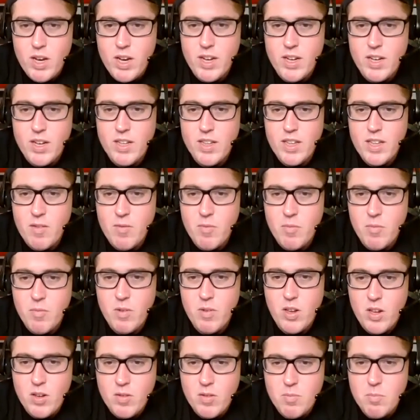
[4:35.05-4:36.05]
and they've
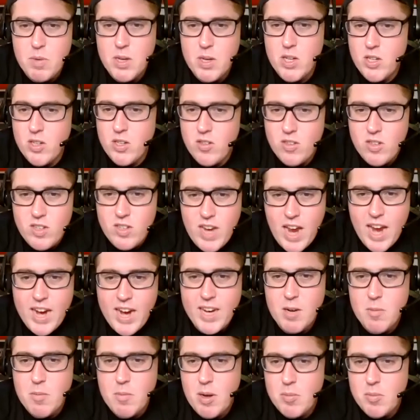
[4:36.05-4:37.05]
been just
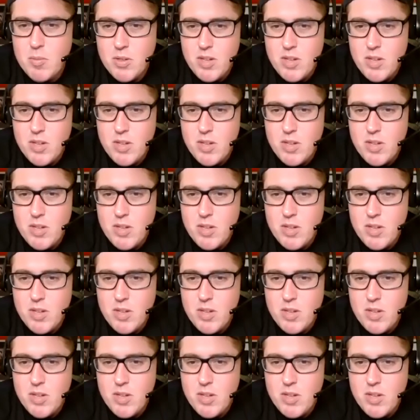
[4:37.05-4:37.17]
stacking them